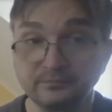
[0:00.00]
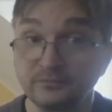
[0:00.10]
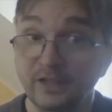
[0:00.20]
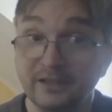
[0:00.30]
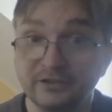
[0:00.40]

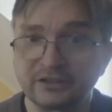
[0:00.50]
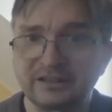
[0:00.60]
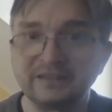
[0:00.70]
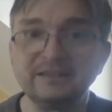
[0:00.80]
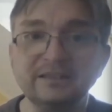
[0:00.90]
understand
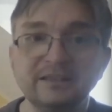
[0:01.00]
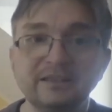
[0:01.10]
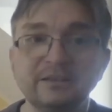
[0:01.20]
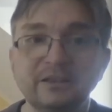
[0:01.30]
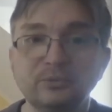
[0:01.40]

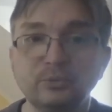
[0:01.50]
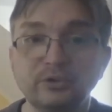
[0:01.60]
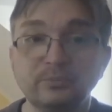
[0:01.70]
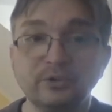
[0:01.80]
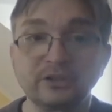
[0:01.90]
in
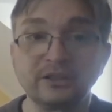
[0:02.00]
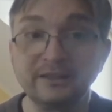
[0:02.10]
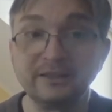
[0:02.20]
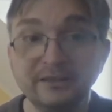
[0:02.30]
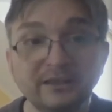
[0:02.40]
more
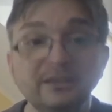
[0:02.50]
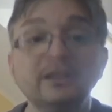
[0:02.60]
detail,